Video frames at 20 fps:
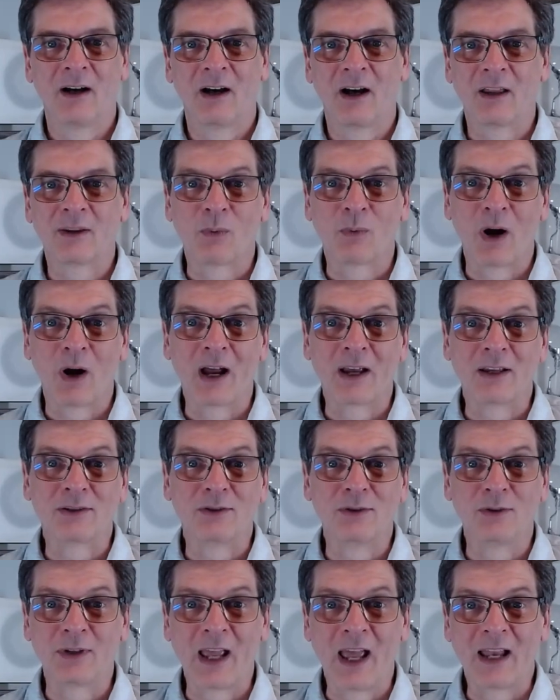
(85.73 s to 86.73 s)
Otherwise,
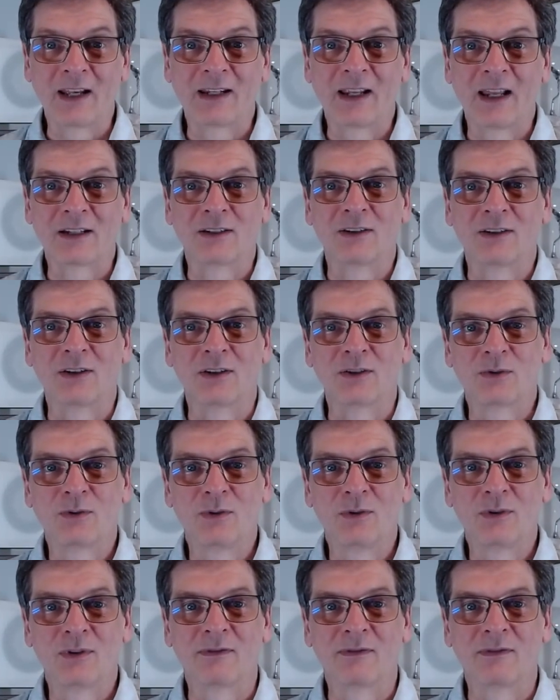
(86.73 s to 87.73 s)
you can't get to the
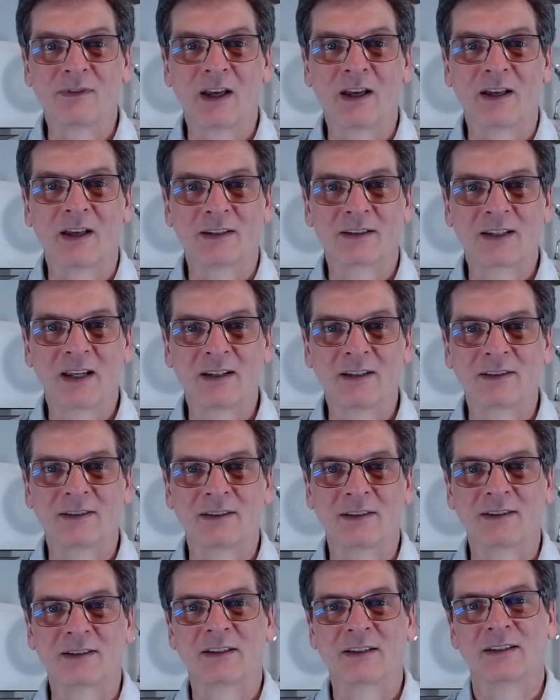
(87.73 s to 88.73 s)
truth of
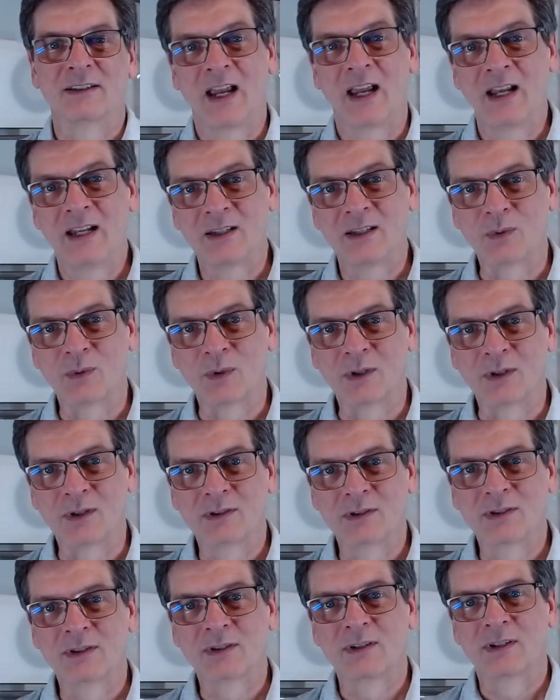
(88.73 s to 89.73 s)
sentences containing the
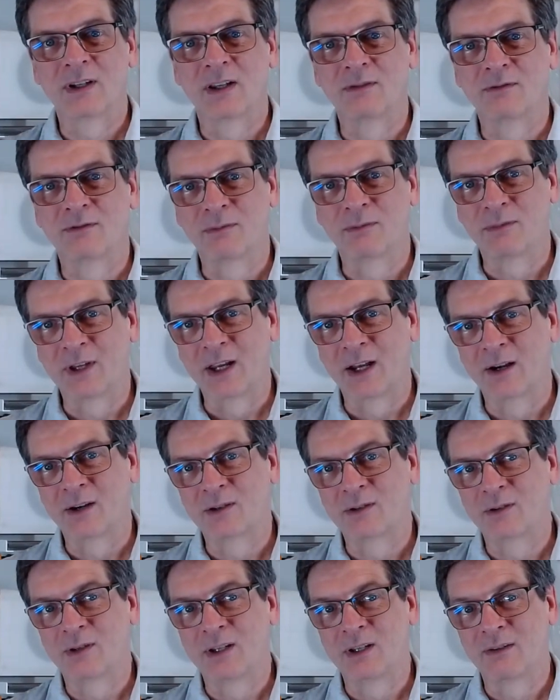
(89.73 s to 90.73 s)
words, and from there
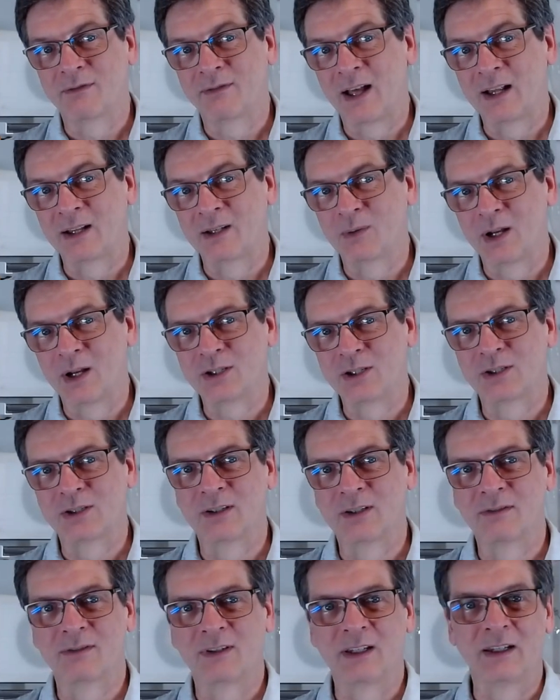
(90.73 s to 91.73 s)
to the evaluation
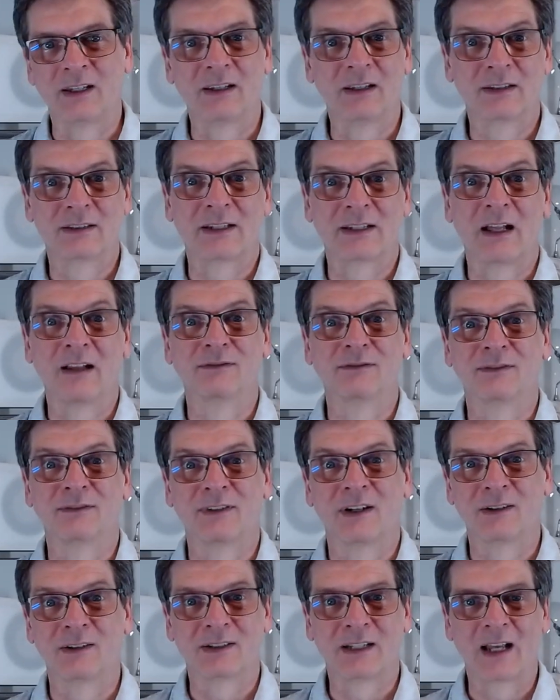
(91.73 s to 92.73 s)
of the salva
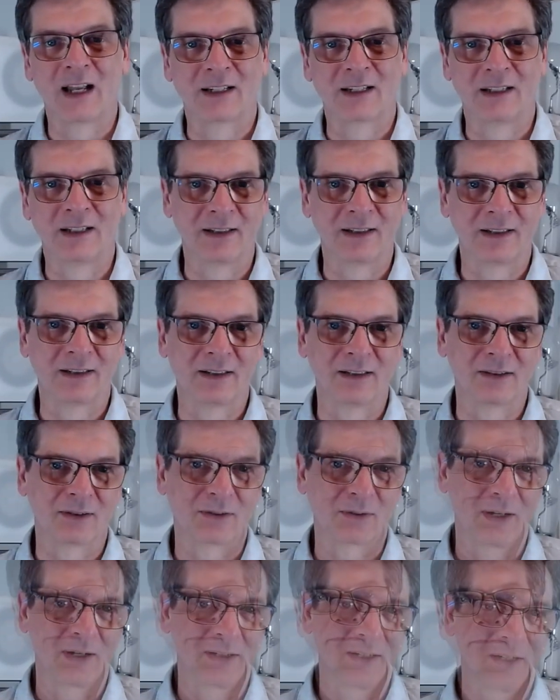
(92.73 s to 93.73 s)
veritate
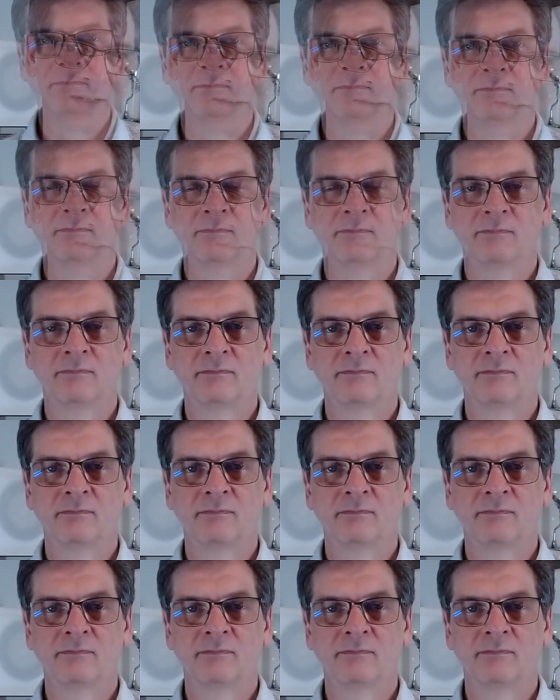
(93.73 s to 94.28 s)
criterion.